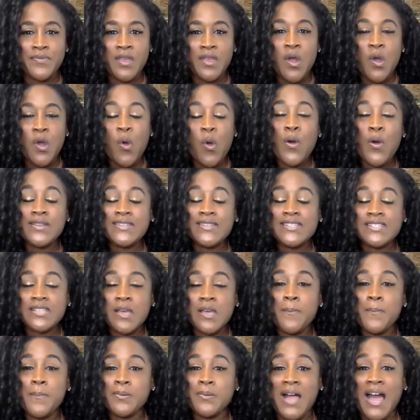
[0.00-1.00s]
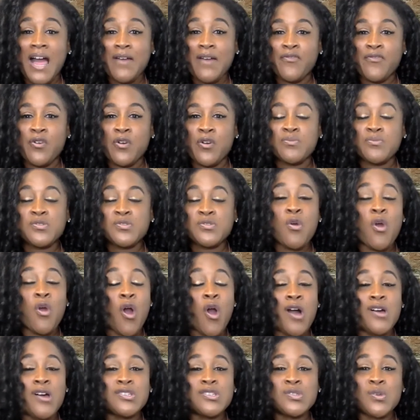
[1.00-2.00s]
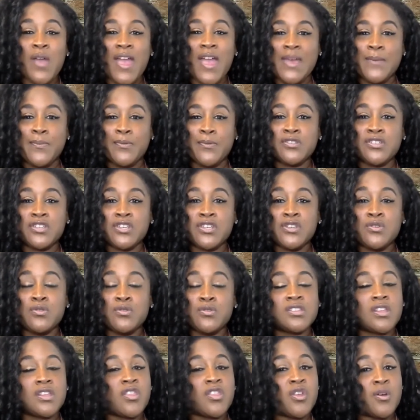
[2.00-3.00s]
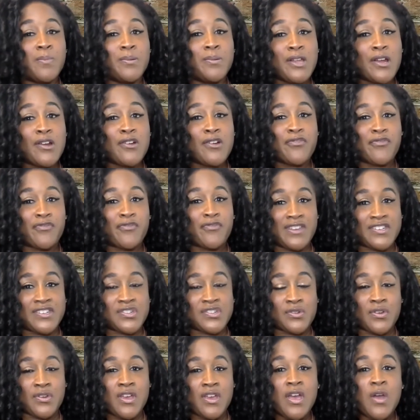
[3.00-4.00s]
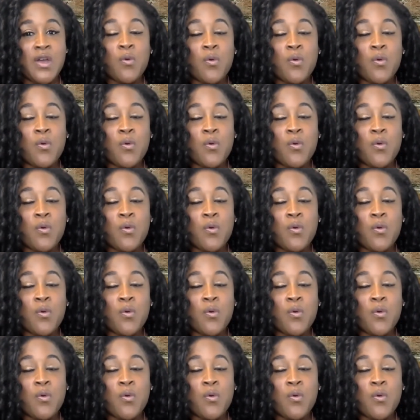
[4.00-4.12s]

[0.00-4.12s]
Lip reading: On some platforms, you are also able to use the blur feature,